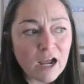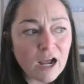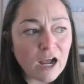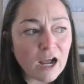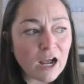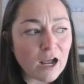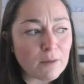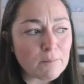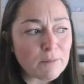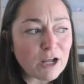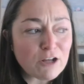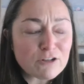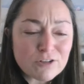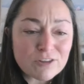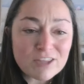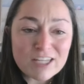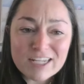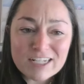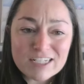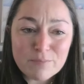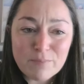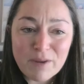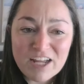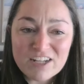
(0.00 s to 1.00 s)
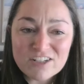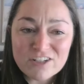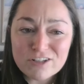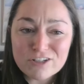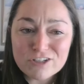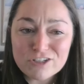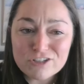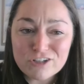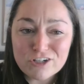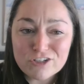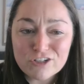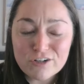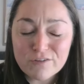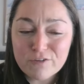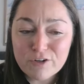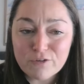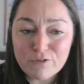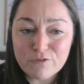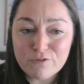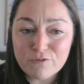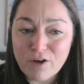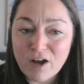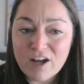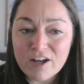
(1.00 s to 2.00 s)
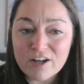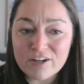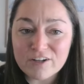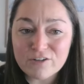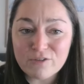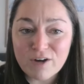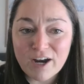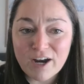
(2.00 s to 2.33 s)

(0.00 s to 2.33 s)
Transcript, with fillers: um, i also think it depends on the structure of your fund